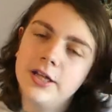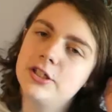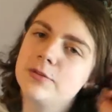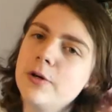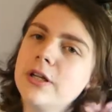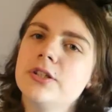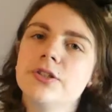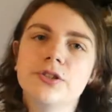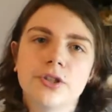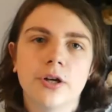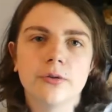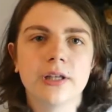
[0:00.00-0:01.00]
I just wanted to
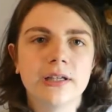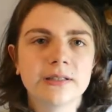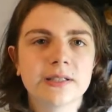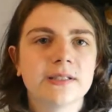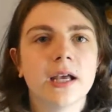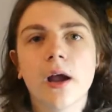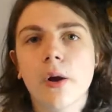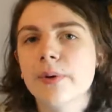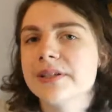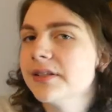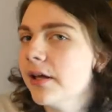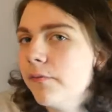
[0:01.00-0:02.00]
show this, because I
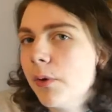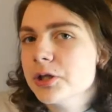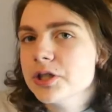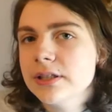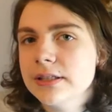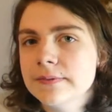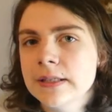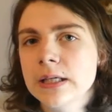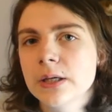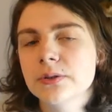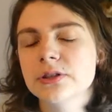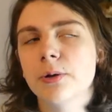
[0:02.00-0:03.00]
always love watching these
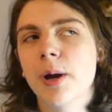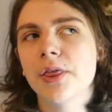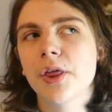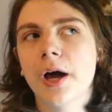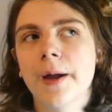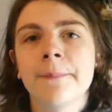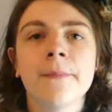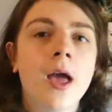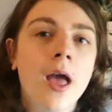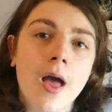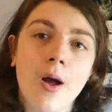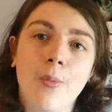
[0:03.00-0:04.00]
videos, so I thought,
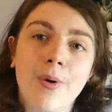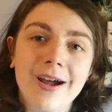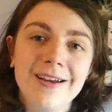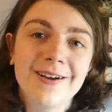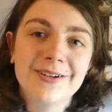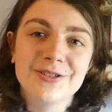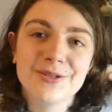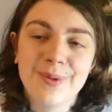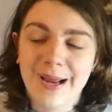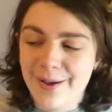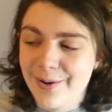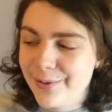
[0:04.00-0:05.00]
why not do
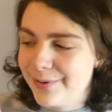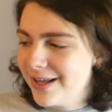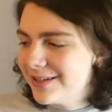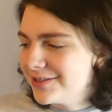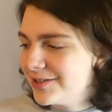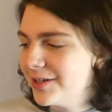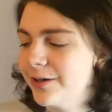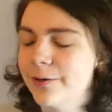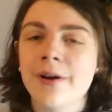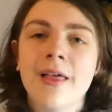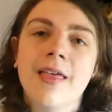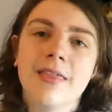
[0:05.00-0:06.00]
my own? And so,
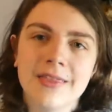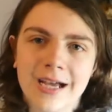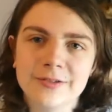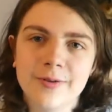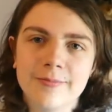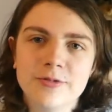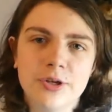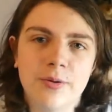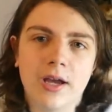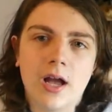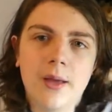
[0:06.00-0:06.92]
that's what I'm doing.